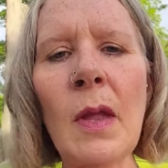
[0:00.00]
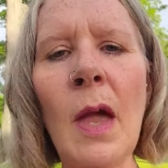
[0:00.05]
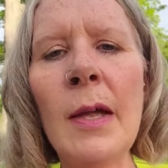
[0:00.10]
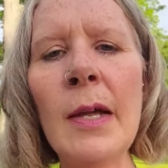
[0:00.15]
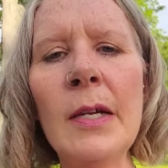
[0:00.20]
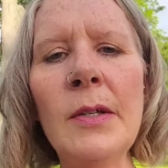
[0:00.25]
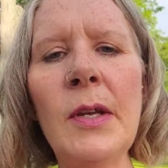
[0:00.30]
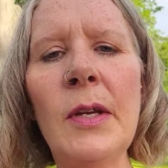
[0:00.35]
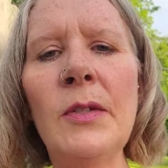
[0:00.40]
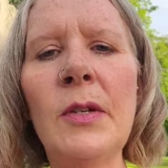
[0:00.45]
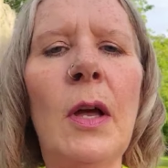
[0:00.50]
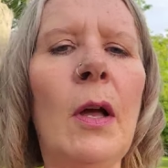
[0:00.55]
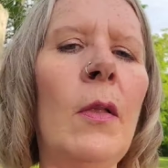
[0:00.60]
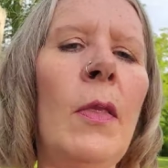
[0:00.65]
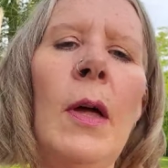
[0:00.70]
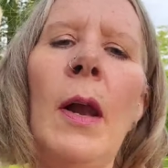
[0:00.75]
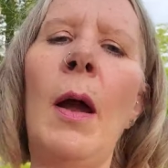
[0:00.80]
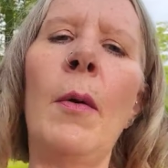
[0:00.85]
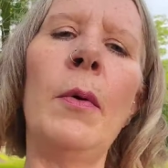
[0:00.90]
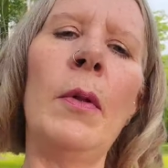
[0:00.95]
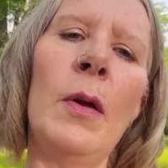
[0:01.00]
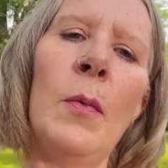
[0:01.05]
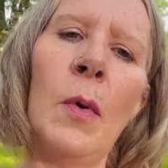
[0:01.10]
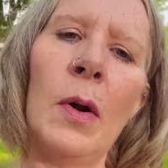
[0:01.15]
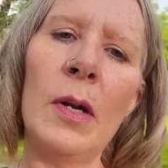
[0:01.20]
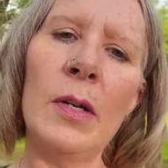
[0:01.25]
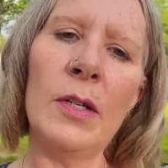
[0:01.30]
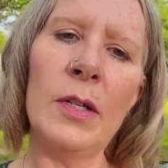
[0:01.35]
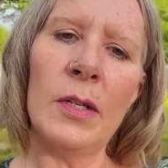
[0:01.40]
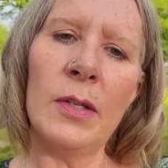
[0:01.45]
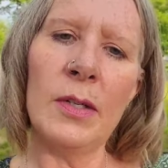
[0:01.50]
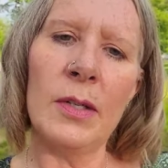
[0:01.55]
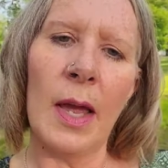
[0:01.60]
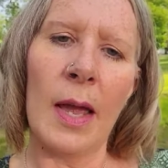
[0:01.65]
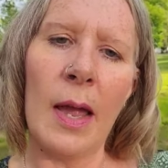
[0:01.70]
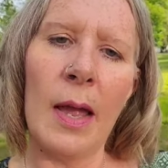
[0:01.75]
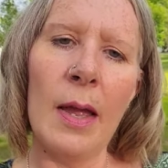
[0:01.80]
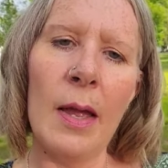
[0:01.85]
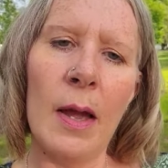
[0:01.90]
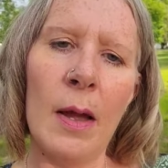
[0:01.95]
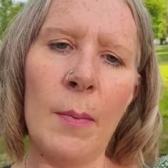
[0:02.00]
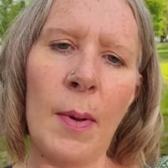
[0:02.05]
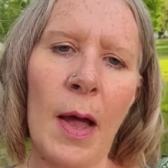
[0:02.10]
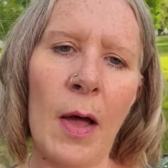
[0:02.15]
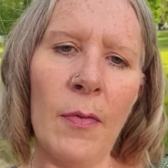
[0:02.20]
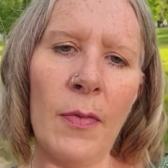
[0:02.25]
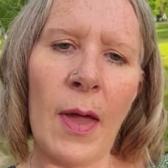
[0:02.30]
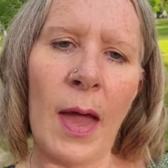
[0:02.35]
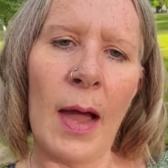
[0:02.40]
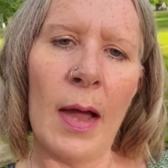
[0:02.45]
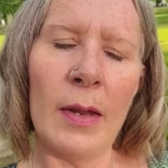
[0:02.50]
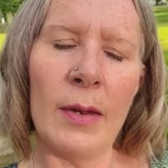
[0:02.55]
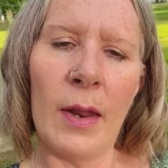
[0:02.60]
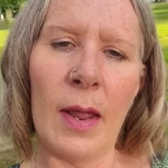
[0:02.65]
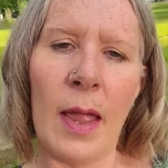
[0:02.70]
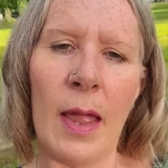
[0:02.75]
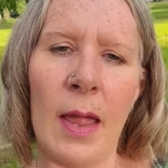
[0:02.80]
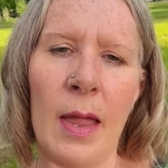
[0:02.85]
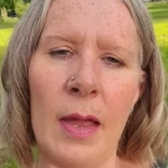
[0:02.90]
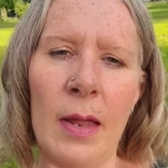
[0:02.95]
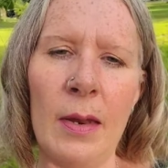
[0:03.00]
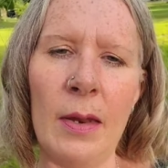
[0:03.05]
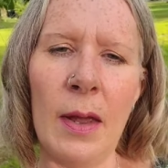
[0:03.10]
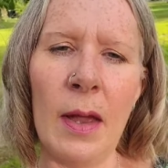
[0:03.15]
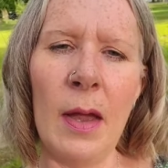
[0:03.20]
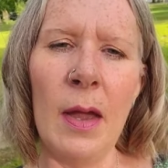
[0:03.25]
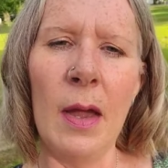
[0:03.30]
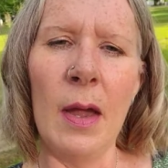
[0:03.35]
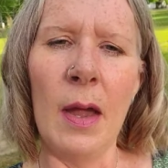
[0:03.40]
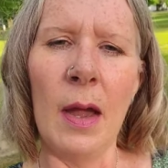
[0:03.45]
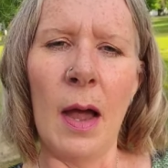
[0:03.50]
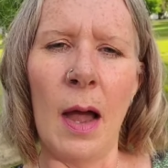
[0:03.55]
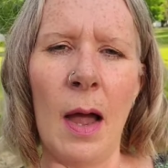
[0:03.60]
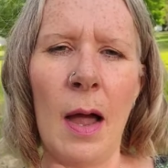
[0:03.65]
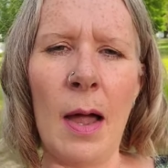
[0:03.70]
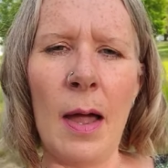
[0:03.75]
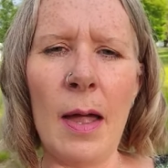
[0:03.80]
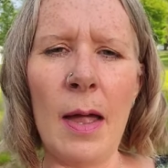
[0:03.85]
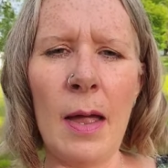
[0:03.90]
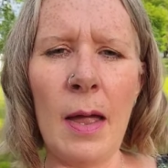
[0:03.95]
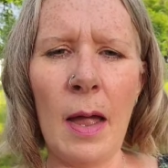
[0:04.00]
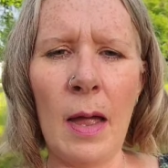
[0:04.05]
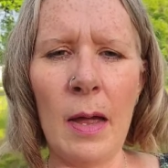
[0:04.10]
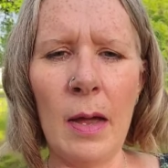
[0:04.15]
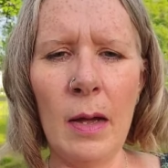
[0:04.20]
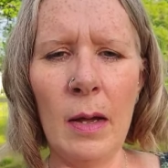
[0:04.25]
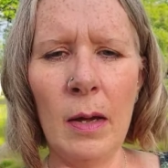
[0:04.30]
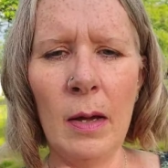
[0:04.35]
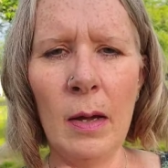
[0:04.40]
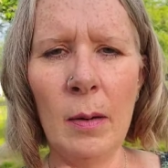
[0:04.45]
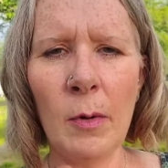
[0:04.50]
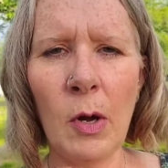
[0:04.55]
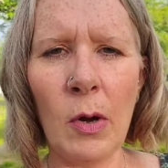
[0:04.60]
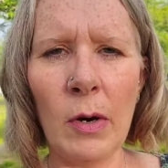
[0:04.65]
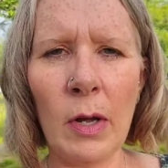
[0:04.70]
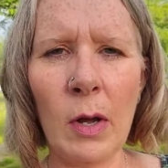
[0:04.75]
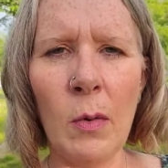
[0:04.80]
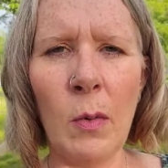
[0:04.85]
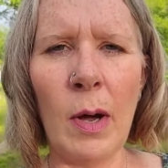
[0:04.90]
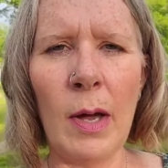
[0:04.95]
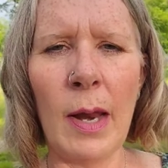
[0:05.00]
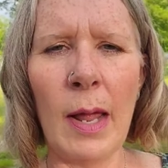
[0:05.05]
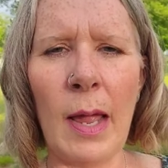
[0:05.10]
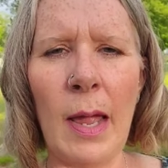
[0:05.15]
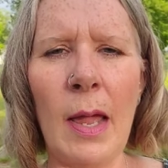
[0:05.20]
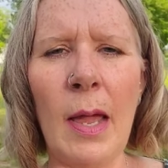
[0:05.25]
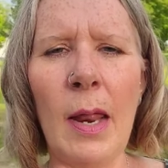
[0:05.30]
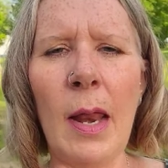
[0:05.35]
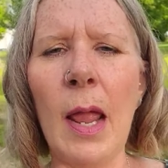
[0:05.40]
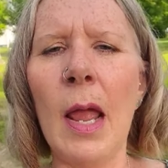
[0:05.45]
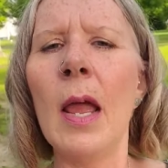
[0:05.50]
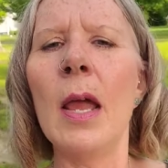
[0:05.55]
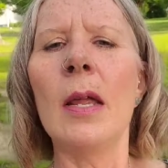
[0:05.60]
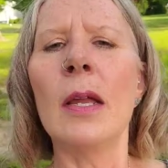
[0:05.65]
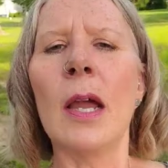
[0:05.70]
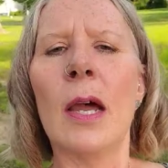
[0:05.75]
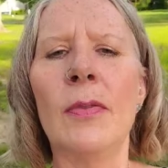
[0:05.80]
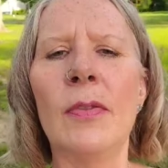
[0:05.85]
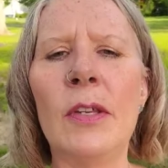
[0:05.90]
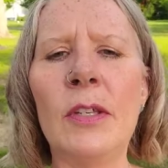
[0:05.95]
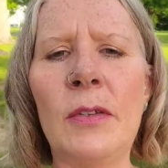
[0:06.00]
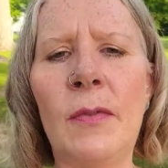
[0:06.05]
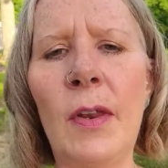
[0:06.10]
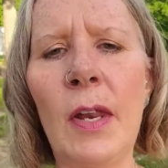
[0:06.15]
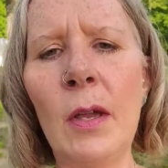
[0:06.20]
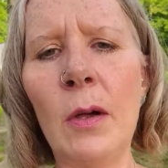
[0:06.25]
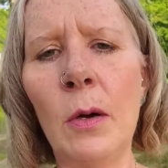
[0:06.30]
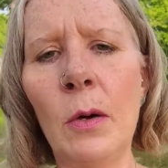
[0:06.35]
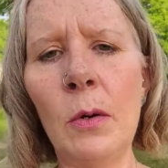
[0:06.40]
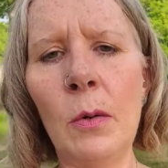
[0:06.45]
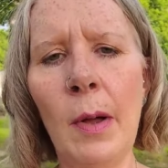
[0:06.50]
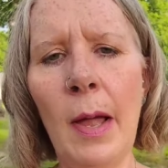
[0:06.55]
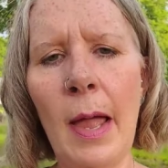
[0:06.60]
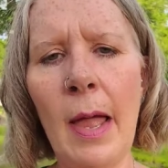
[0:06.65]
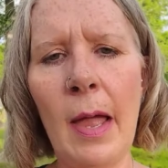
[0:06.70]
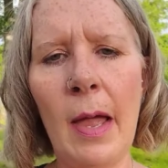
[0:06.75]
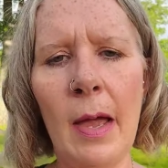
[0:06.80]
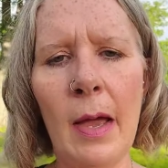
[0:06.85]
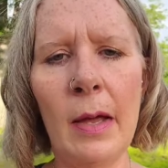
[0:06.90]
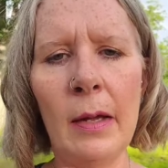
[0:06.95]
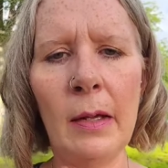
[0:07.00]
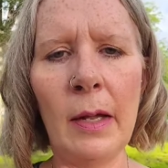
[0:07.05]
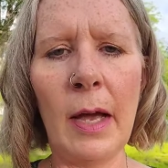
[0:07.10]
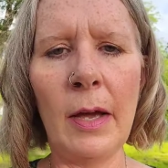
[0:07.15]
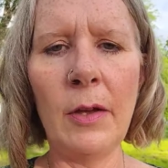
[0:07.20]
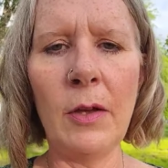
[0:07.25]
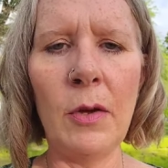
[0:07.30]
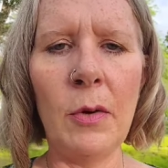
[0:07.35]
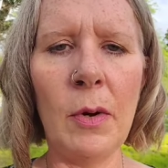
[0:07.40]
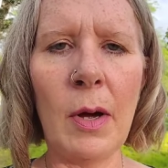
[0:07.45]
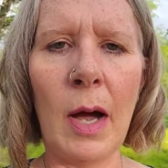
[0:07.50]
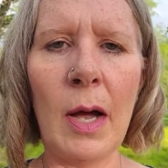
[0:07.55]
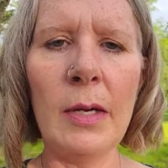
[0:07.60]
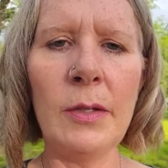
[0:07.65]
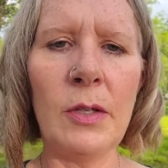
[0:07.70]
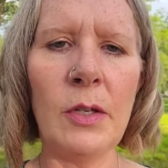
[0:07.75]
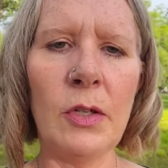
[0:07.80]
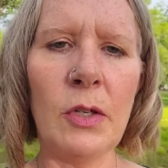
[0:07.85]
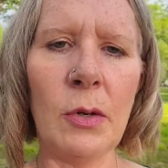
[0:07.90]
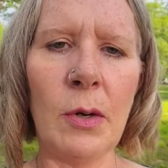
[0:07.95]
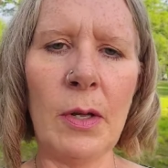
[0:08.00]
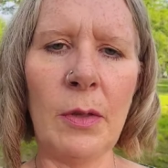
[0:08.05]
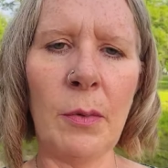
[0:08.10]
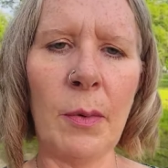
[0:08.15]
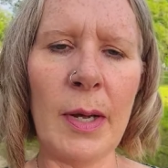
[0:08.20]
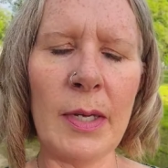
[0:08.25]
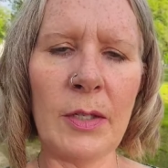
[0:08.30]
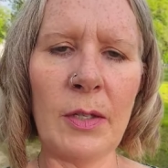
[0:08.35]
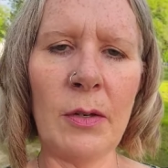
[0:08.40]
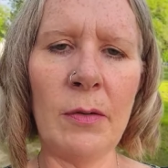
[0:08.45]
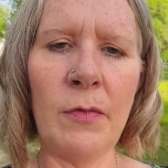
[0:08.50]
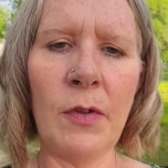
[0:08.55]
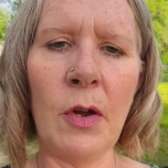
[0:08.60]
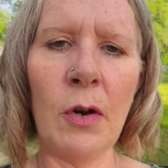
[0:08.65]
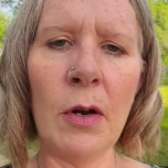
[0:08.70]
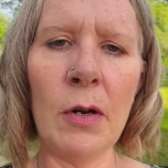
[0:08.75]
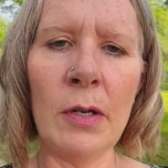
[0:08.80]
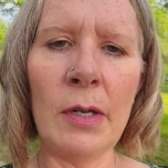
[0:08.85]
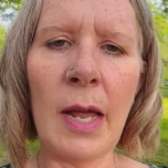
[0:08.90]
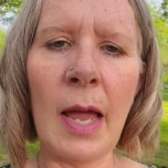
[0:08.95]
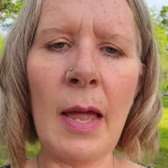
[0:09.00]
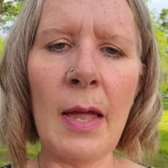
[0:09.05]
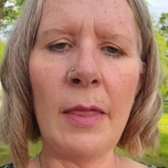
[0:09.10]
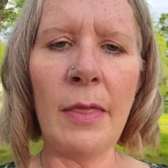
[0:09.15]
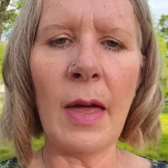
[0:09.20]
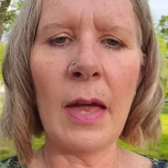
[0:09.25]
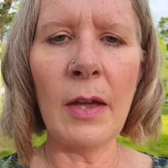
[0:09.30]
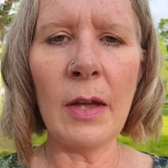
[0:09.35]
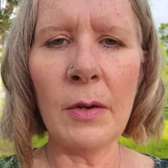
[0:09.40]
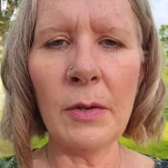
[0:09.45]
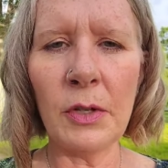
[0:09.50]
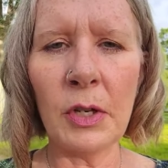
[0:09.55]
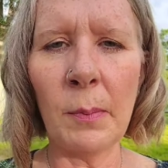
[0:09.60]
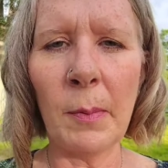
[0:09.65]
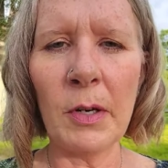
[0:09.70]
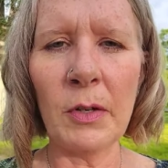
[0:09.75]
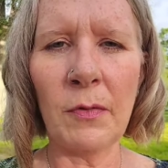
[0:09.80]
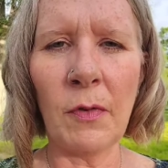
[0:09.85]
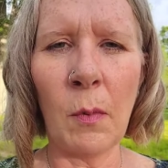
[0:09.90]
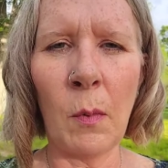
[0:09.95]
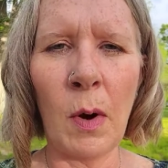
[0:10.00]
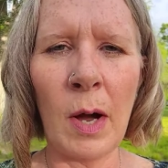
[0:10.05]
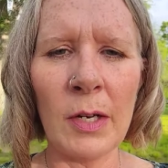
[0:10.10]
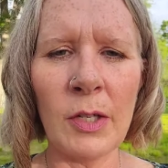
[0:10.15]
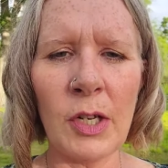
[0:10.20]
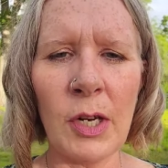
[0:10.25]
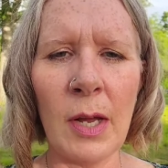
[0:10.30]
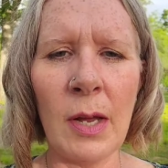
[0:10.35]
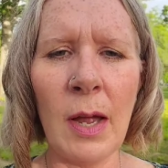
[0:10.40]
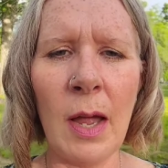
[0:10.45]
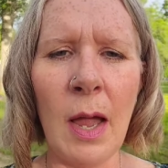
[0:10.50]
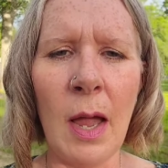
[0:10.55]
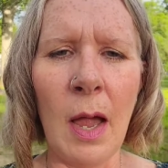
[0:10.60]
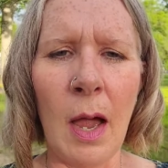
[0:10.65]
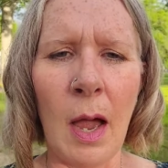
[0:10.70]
I guess that's all that I really wanted to say about that, and I am going to go on ahead and cut this video and let you guys enjoy the rest of your day. Thank you so much for watching.